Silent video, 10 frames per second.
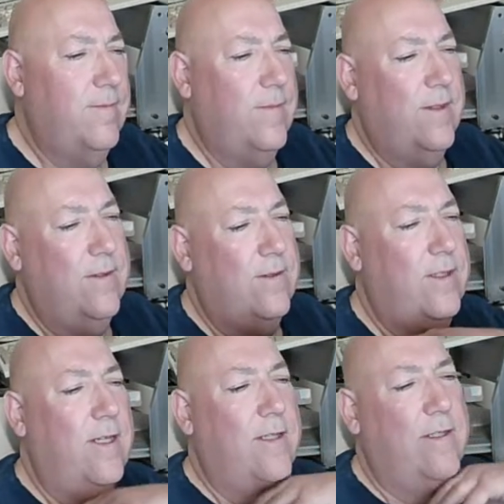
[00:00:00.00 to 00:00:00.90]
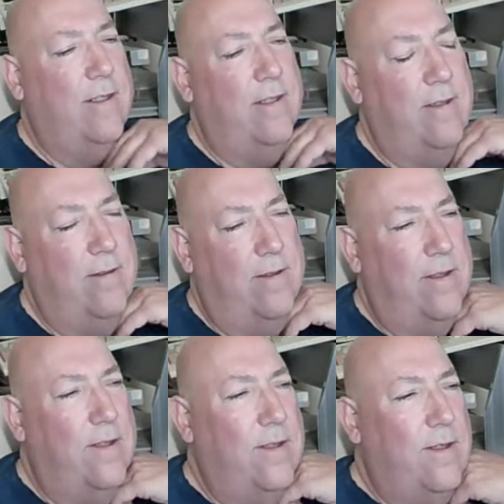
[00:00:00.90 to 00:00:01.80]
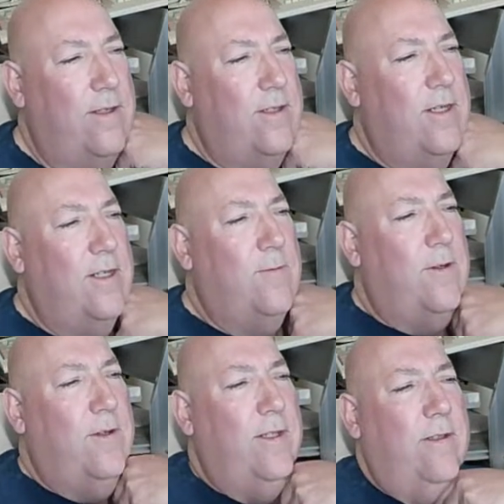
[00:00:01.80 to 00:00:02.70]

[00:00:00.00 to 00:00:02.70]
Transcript: Of course it has to. You change one little